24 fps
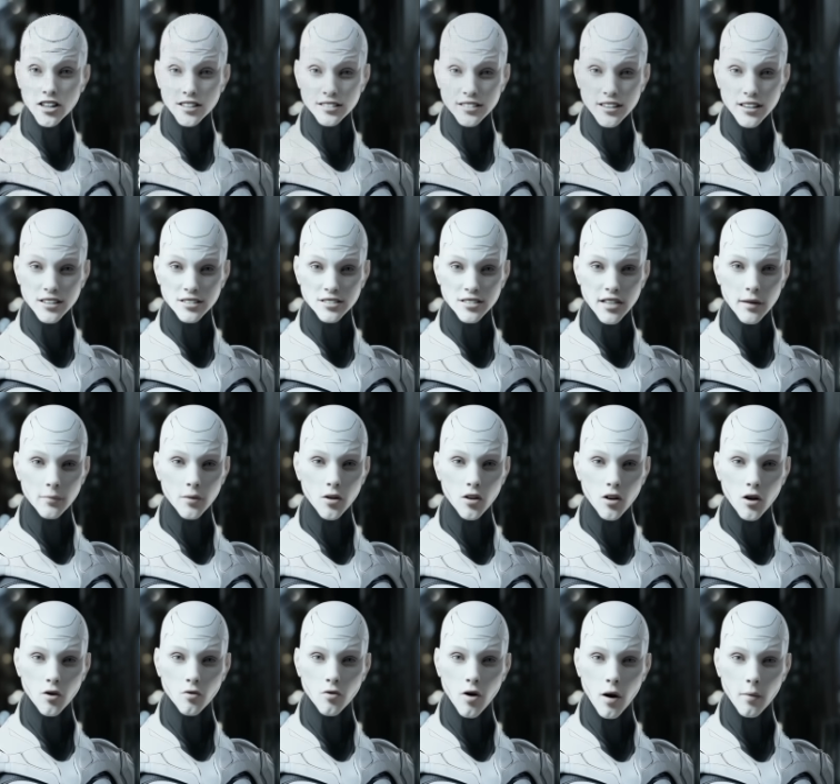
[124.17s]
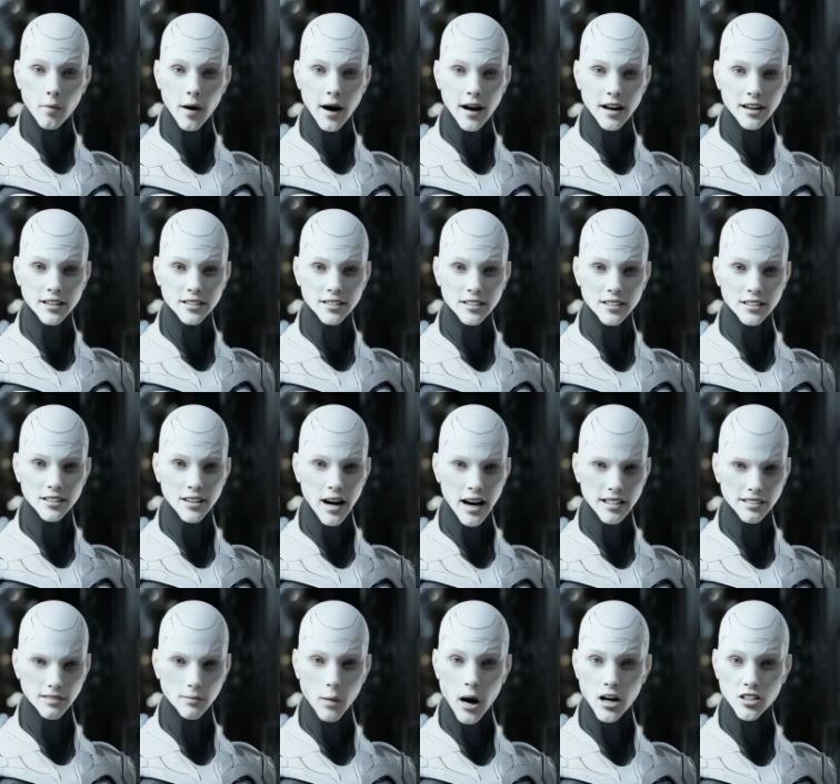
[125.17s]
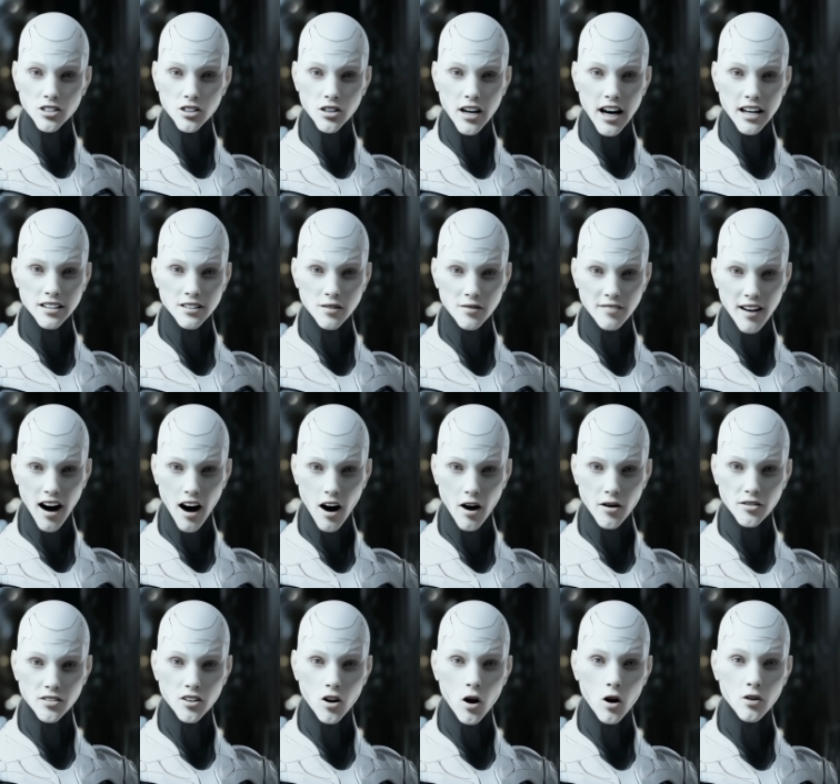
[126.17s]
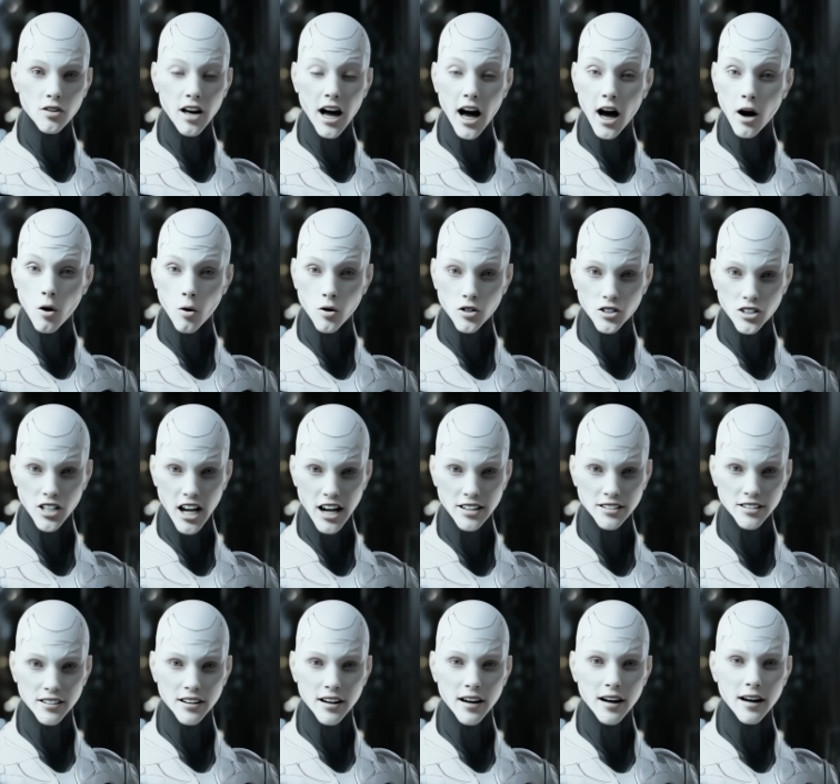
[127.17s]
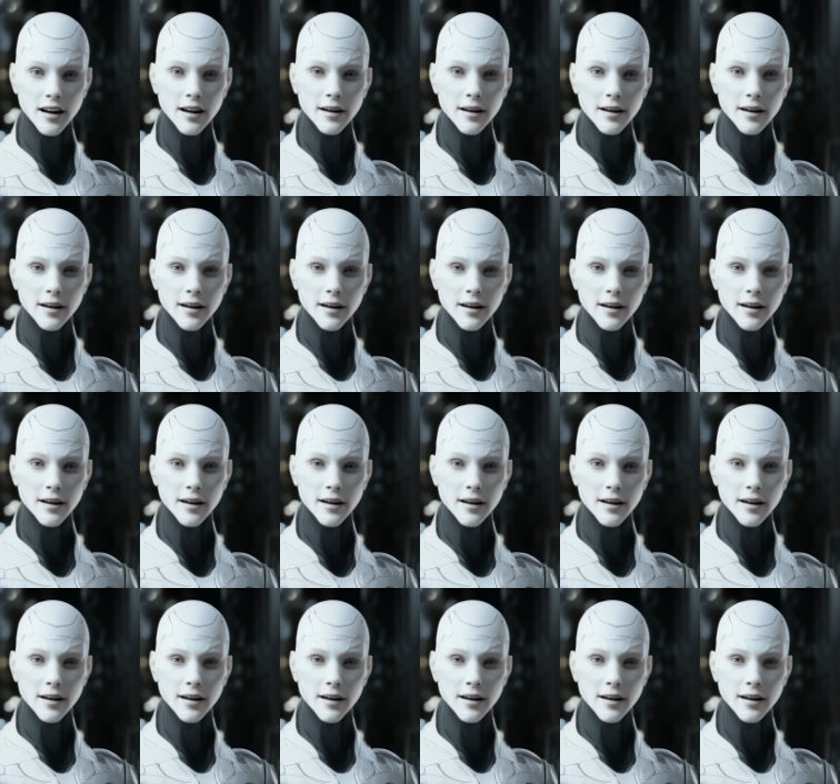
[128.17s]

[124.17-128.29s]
this system, Clone Robotics designed specialized valves called aquajets.